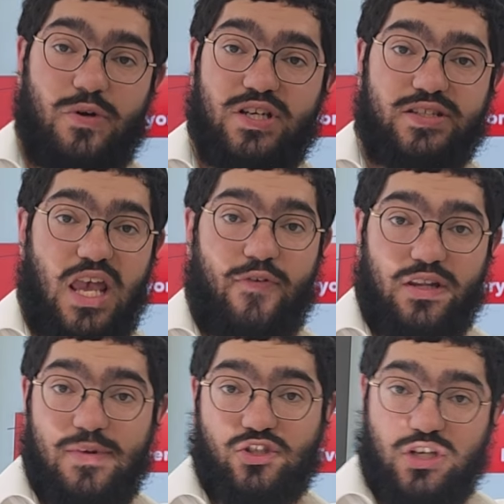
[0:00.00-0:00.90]
we just gave
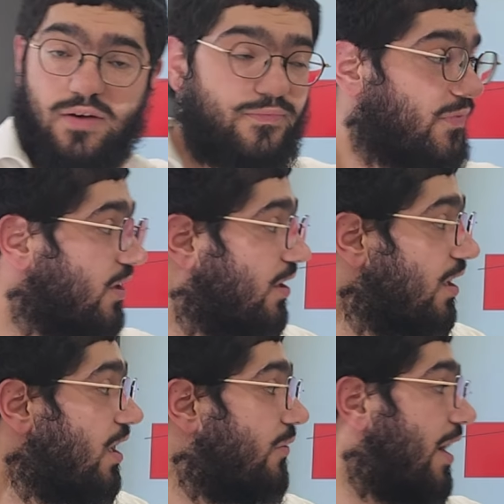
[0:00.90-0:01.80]
on the Mishnah,
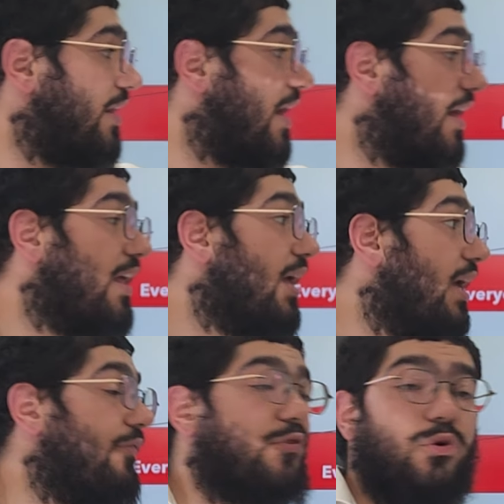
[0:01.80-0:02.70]
right? That
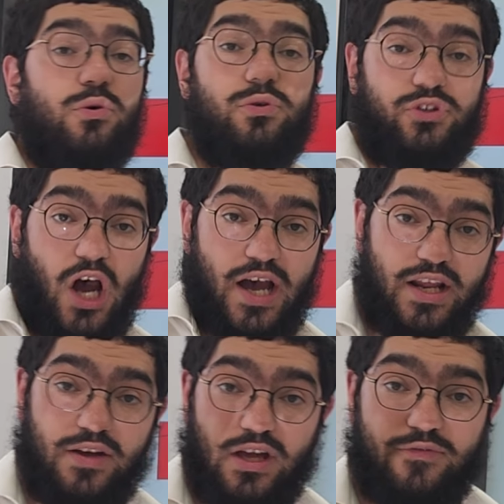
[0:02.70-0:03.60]
if
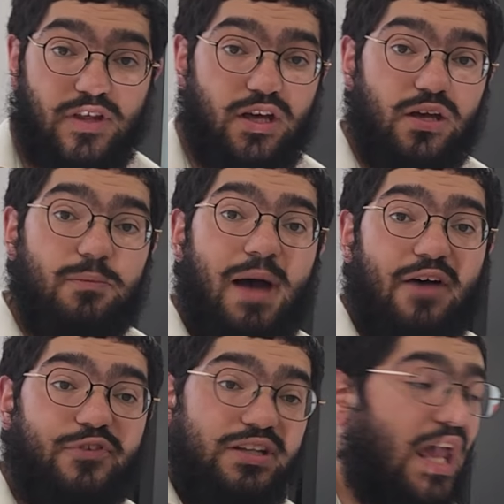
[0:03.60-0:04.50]
the
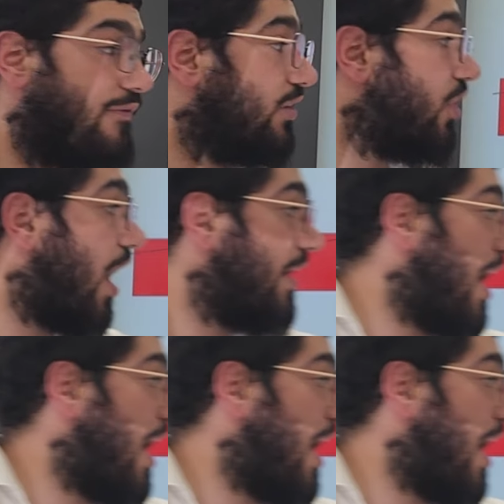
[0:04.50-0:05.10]
mafkid gave it tied